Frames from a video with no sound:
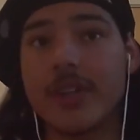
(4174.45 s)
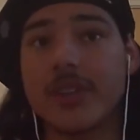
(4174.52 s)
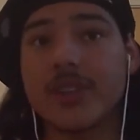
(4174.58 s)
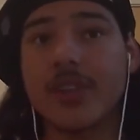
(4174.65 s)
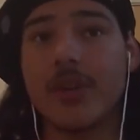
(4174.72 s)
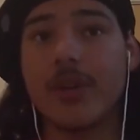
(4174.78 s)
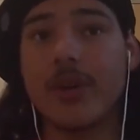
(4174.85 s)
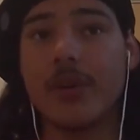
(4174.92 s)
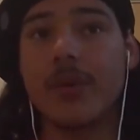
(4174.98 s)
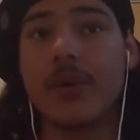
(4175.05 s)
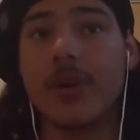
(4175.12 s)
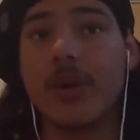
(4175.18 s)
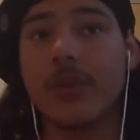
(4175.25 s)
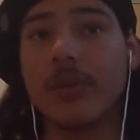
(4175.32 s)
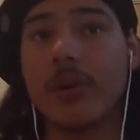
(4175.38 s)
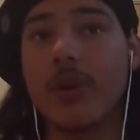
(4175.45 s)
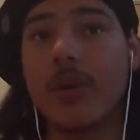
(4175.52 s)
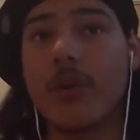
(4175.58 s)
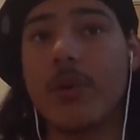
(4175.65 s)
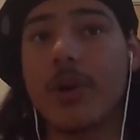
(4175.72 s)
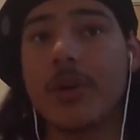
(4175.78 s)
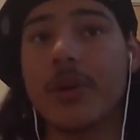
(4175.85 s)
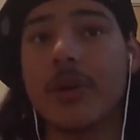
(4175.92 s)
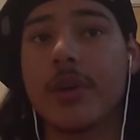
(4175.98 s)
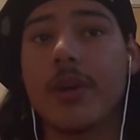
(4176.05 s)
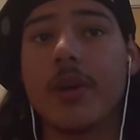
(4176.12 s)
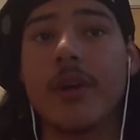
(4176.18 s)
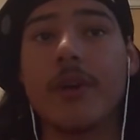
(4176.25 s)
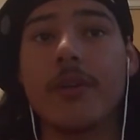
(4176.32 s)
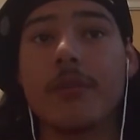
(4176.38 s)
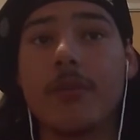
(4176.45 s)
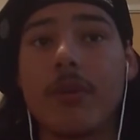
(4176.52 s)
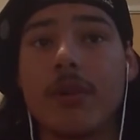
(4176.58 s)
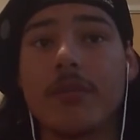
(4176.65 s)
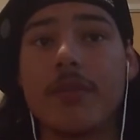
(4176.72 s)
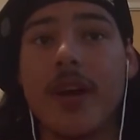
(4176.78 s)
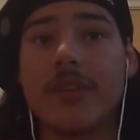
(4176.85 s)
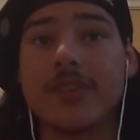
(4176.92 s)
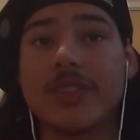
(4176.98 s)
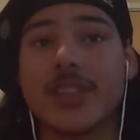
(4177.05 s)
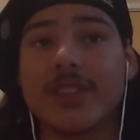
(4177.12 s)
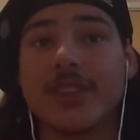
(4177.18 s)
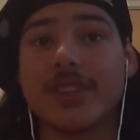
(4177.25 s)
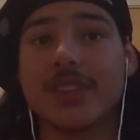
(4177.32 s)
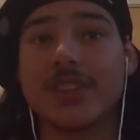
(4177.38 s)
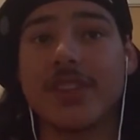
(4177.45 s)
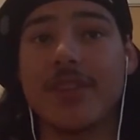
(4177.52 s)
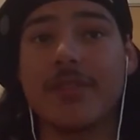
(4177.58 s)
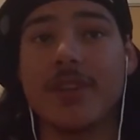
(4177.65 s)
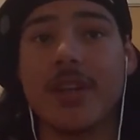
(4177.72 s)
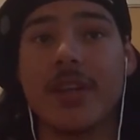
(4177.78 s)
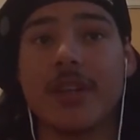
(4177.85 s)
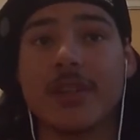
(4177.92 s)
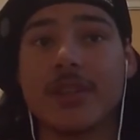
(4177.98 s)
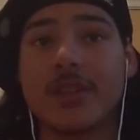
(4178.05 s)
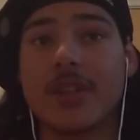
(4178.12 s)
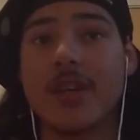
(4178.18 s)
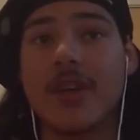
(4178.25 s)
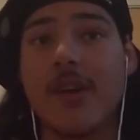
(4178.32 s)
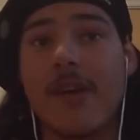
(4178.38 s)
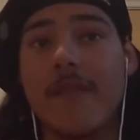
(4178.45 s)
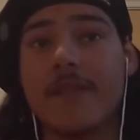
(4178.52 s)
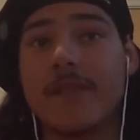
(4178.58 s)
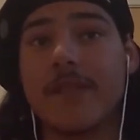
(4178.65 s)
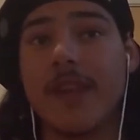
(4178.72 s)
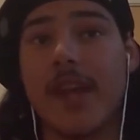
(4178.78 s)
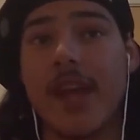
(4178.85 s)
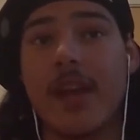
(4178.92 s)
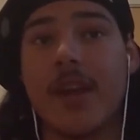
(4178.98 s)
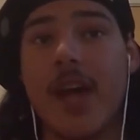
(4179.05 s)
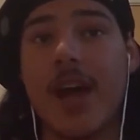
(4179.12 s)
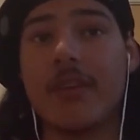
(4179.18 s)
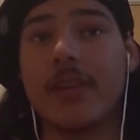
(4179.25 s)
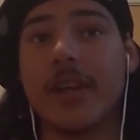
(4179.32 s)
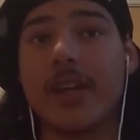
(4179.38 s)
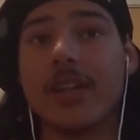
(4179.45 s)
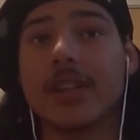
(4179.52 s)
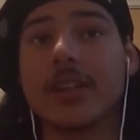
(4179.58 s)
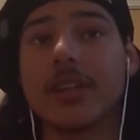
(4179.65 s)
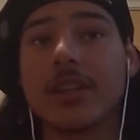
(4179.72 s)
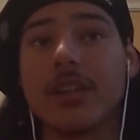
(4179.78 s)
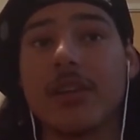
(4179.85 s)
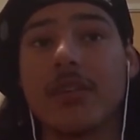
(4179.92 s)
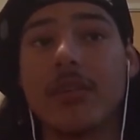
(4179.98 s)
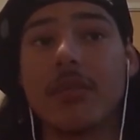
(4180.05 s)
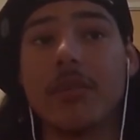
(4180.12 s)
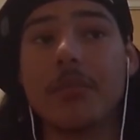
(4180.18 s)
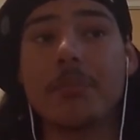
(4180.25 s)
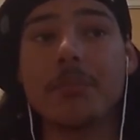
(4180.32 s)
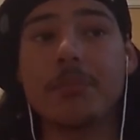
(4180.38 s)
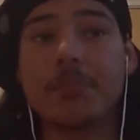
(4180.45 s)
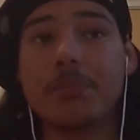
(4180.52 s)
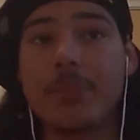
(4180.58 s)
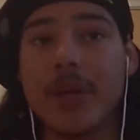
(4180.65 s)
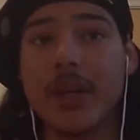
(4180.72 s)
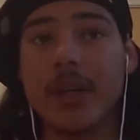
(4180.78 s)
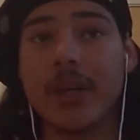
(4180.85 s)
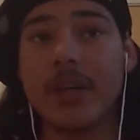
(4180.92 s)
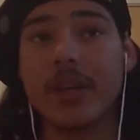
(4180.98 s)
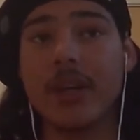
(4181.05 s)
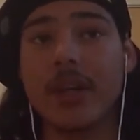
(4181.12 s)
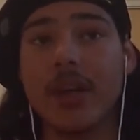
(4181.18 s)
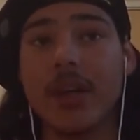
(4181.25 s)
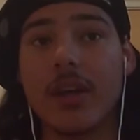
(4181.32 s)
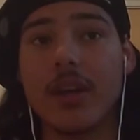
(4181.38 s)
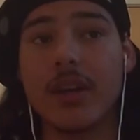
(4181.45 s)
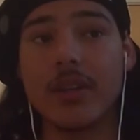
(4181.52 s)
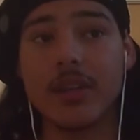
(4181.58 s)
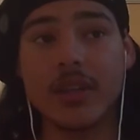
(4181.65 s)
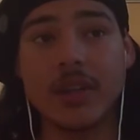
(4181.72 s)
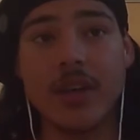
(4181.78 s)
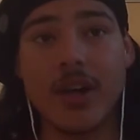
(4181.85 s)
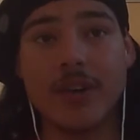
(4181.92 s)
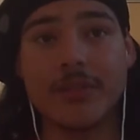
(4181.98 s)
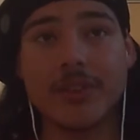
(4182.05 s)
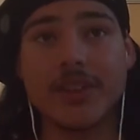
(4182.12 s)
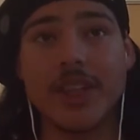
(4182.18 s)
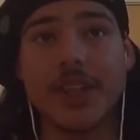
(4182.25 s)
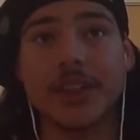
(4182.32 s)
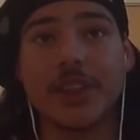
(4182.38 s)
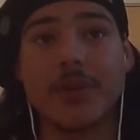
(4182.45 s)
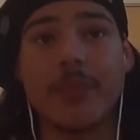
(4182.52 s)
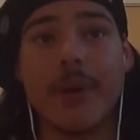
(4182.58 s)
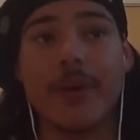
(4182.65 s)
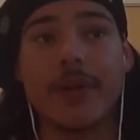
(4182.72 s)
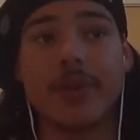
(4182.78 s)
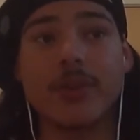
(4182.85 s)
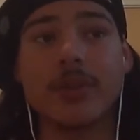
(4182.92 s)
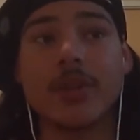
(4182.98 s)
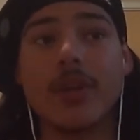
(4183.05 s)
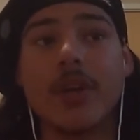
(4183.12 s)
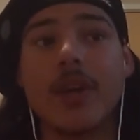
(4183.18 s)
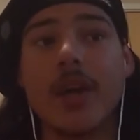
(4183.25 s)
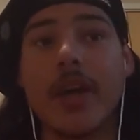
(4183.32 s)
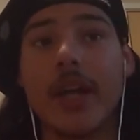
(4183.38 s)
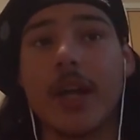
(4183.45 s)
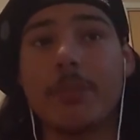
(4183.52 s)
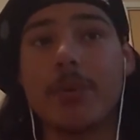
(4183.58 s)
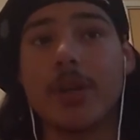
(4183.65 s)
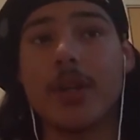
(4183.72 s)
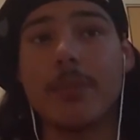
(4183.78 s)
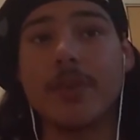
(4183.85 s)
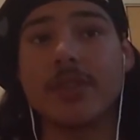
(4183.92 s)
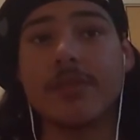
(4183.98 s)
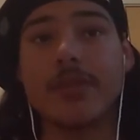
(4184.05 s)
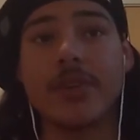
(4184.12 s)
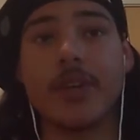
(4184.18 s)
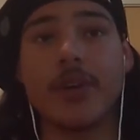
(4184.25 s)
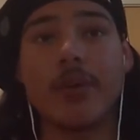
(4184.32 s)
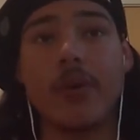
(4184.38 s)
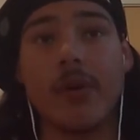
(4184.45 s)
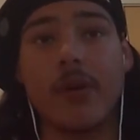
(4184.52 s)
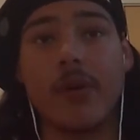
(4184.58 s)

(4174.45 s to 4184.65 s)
Solo, Rogue One, 4, 5, 6, 7, 8, and have like a big conversation about it, and I put it up as a video